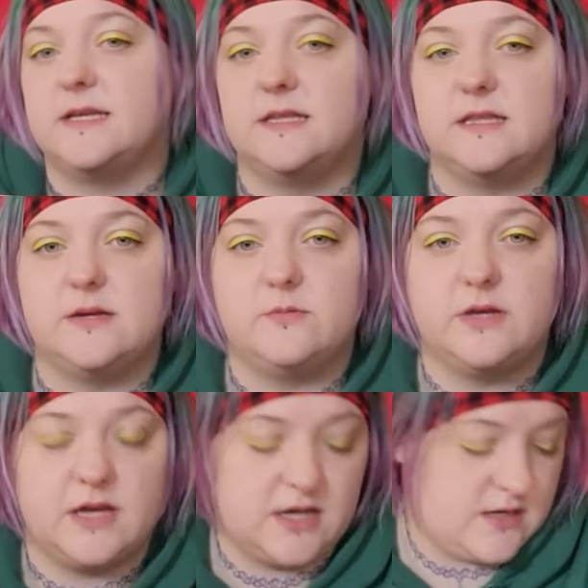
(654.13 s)
And then we
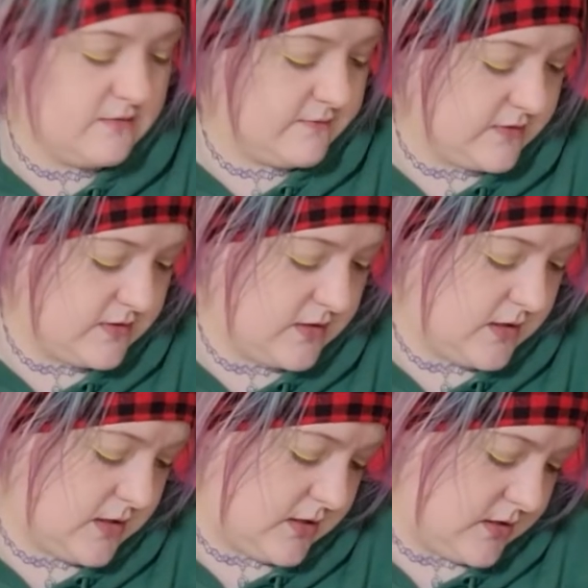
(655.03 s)
have
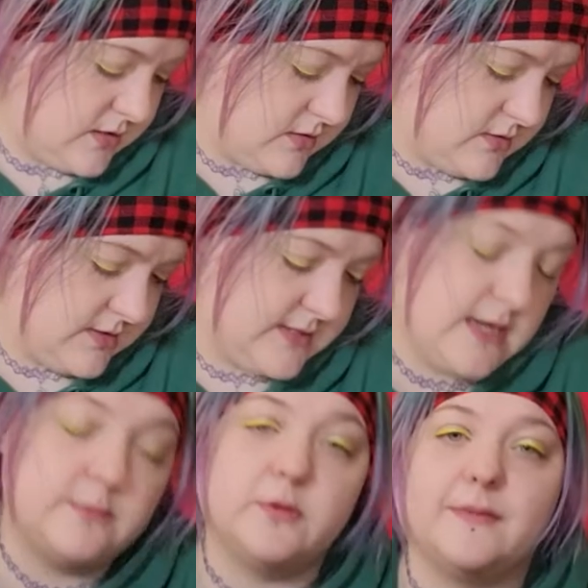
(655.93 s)
the
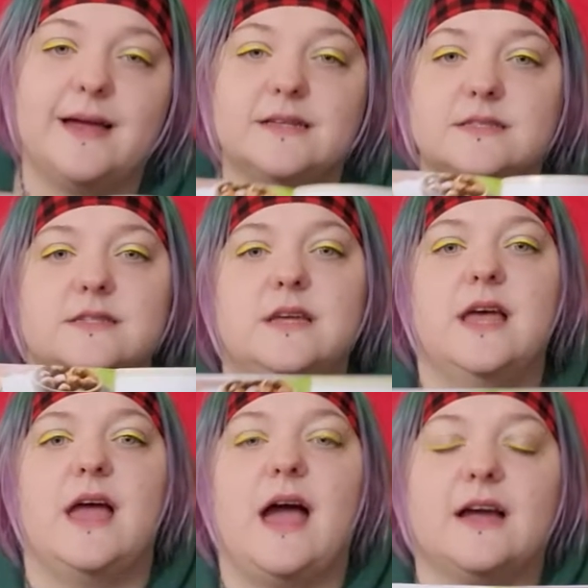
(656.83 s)
table mat.
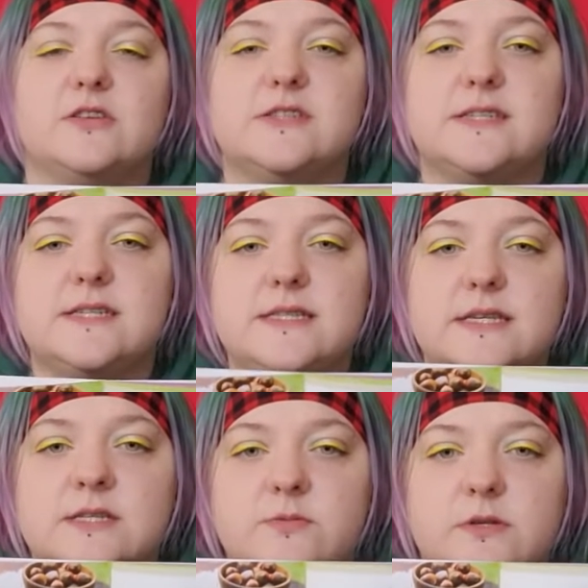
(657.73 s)
I considered
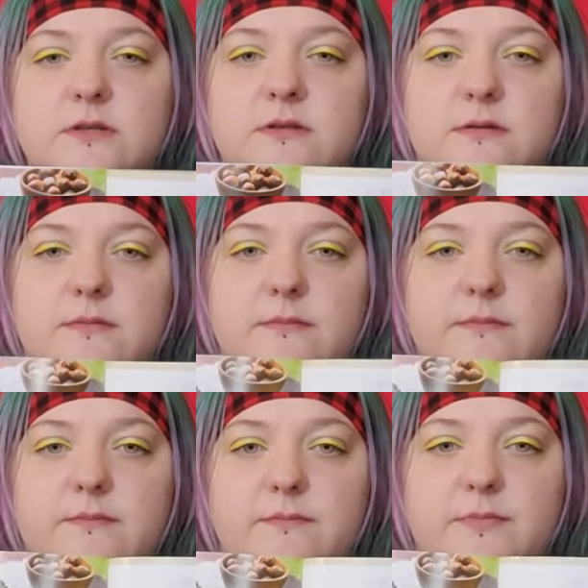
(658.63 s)
this one,
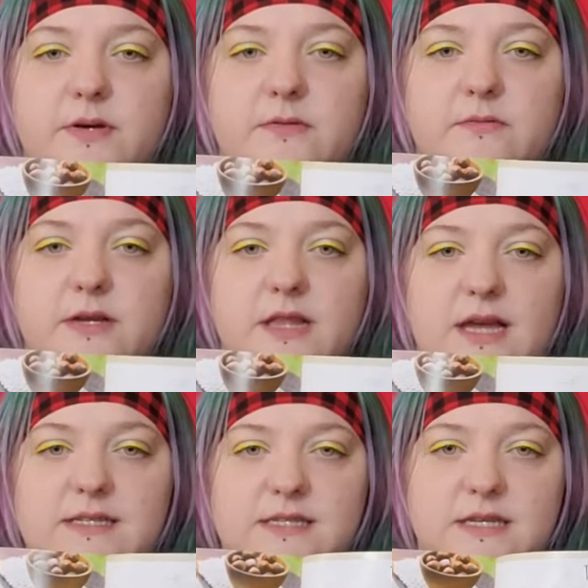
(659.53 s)
but
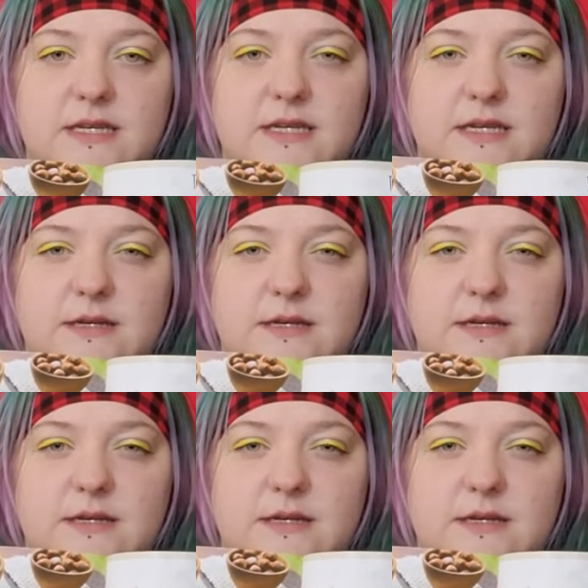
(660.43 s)
realised that